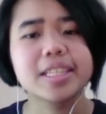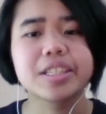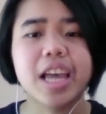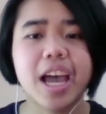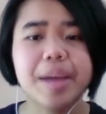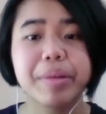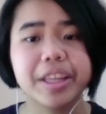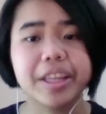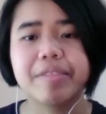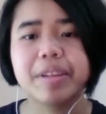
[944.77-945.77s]
Cause I
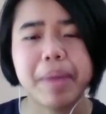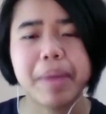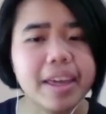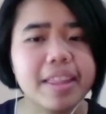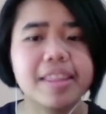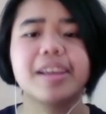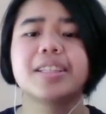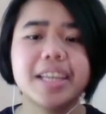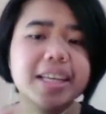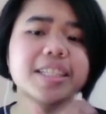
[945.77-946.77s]
believe in making
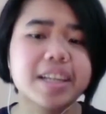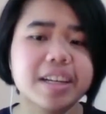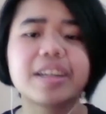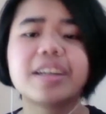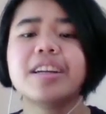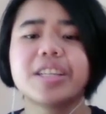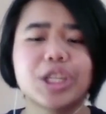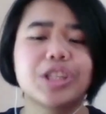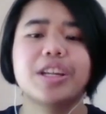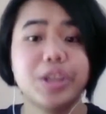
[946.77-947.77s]
things easier
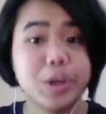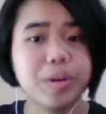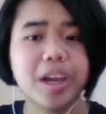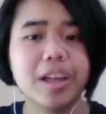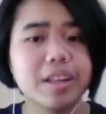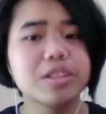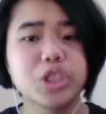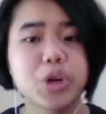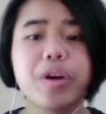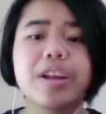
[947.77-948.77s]
so that you can
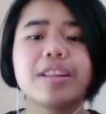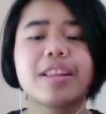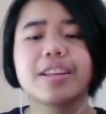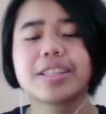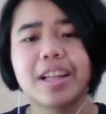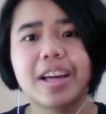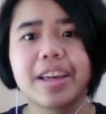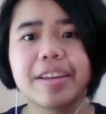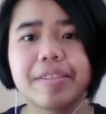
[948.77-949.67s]
do it. It's mm-hmm. like,